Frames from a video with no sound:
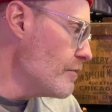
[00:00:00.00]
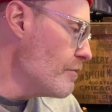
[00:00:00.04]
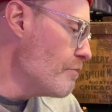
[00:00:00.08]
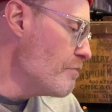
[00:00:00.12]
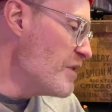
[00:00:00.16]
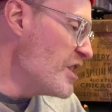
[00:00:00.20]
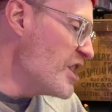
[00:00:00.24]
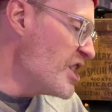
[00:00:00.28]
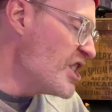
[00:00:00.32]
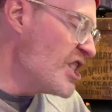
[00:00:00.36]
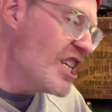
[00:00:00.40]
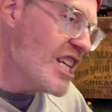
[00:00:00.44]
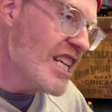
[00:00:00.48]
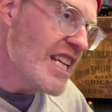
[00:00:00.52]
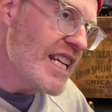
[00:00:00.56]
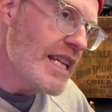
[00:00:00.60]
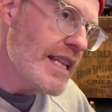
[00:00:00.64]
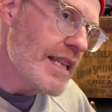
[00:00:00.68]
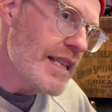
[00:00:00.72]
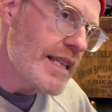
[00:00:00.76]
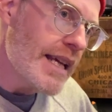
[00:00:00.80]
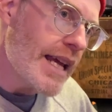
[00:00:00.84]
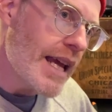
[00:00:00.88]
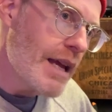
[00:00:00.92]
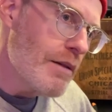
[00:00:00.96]

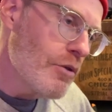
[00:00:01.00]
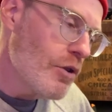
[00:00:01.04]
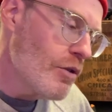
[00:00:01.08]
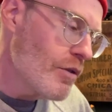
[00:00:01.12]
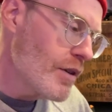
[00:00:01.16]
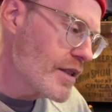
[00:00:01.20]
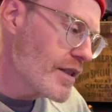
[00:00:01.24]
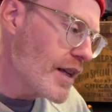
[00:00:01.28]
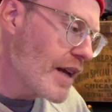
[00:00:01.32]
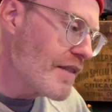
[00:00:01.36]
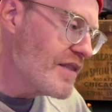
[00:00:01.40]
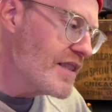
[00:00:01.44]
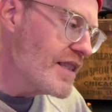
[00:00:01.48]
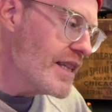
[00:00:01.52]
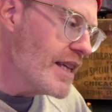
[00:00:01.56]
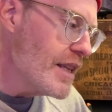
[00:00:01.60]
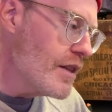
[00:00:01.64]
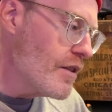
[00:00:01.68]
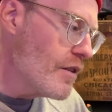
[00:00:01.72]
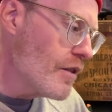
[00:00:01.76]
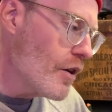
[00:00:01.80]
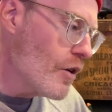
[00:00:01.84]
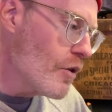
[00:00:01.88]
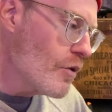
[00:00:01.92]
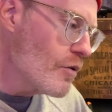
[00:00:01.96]
machine table, because I've
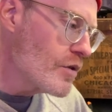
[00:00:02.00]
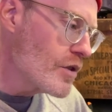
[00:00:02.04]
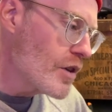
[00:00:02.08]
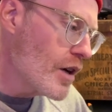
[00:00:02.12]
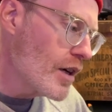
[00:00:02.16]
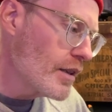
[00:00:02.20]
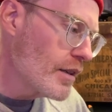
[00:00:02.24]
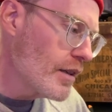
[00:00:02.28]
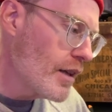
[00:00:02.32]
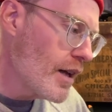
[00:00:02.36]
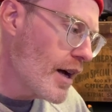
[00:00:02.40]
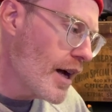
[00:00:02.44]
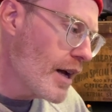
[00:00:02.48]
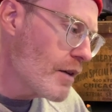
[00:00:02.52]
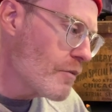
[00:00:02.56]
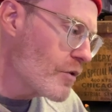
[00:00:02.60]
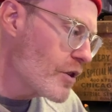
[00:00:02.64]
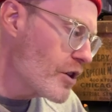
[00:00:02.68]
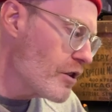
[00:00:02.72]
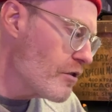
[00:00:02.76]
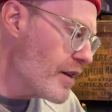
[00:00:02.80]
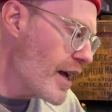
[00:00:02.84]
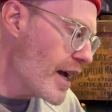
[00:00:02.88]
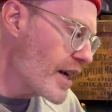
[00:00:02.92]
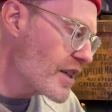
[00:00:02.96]
seen those online where
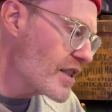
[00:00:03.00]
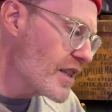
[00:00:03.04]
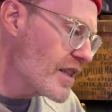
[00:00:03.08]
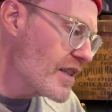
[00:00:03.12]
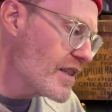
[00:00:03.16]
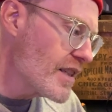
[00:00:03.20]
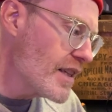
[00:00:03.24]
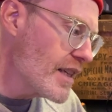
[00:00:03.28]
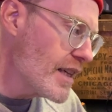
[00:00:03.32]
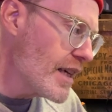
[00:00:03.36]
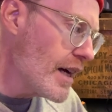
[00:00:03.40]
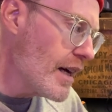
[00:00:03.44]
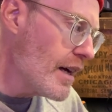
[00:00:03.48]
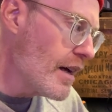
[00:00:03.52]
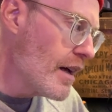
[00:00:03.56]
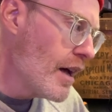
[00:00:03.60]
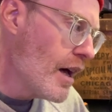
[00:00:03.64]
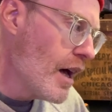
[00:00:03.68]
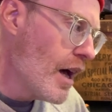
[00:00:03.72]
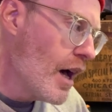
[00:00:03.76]
you'd actually see a,